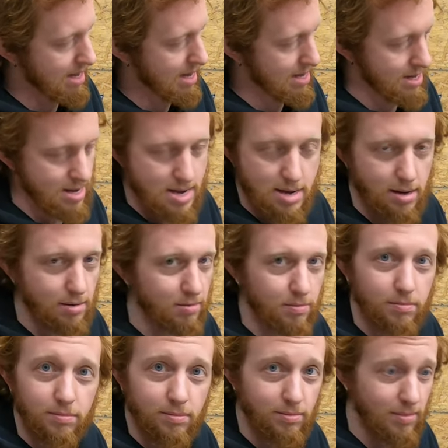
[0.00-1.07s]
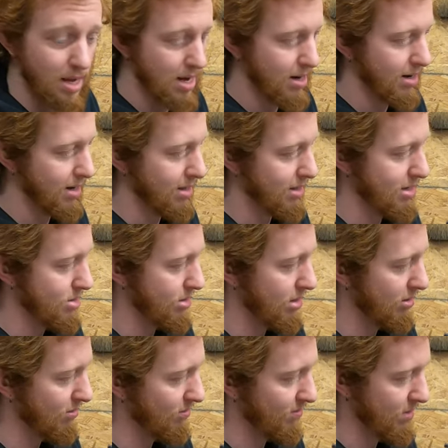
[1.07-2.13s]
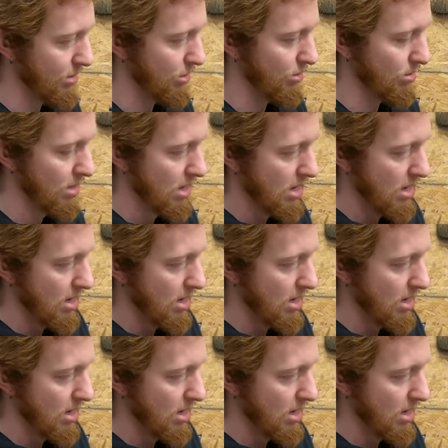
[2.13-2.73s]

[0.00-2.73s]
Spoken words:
any area that you can view